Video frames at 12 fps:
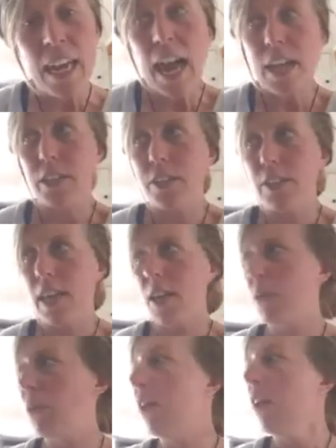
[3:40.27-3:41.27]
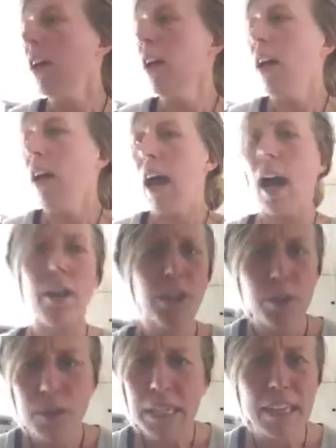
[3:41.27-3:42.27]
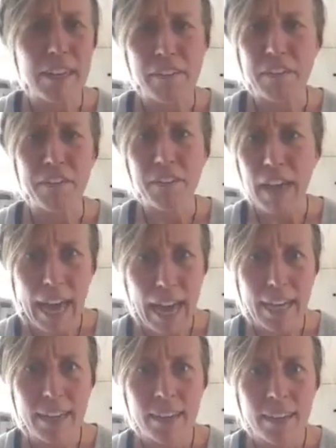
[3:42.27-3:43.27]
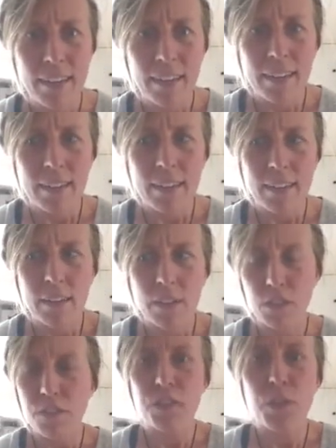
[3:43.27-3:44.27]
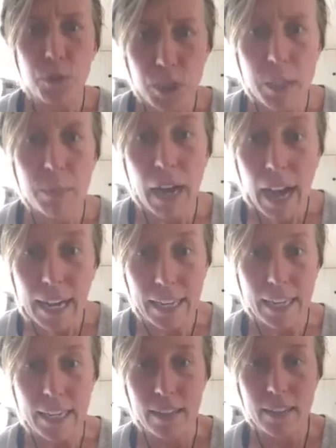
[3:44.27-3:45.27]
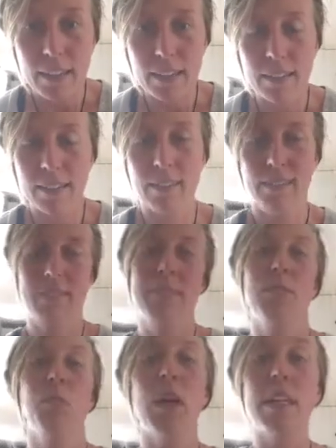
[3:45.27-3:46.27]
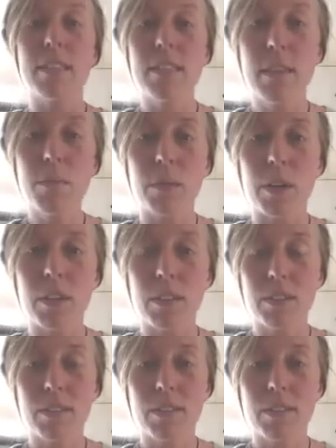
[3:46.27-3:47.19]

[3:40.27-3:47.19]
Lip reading: And you're saying, well, how do you eat enough fat to fuel your body? Well, it's simple.